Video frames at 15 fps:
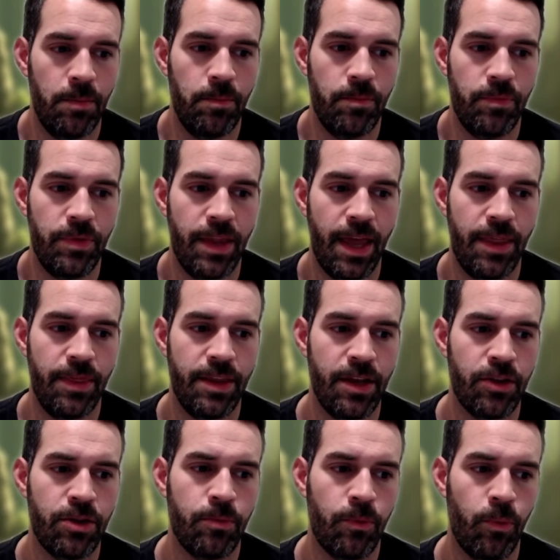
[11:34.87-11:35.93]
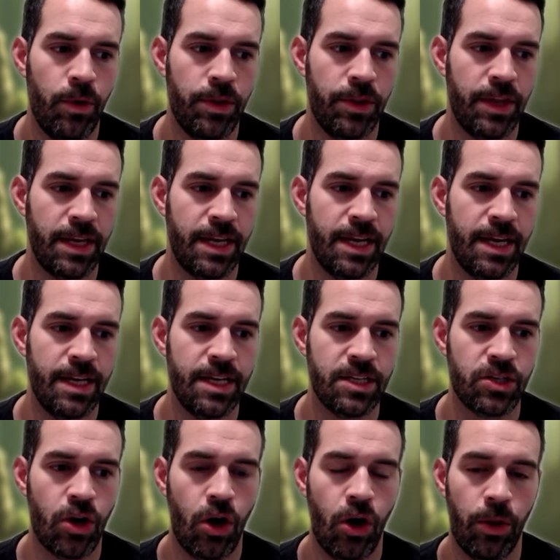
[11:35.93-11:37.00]
Then the other one that they get is
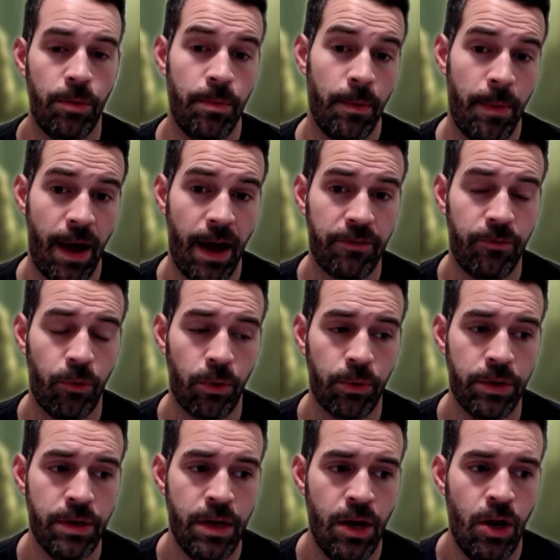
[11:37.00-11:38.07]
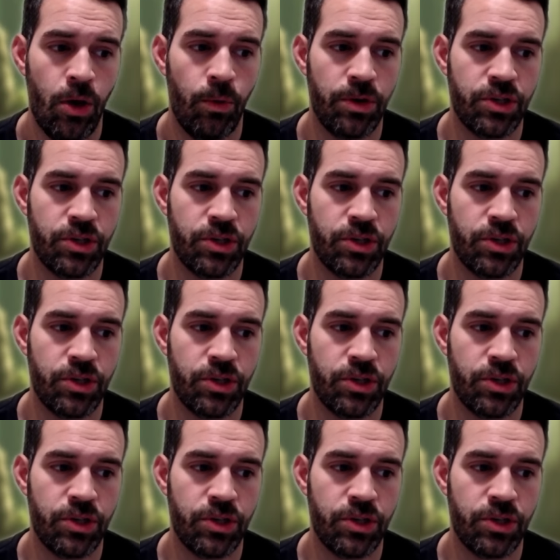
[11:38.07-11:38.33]
called the Path Forward, which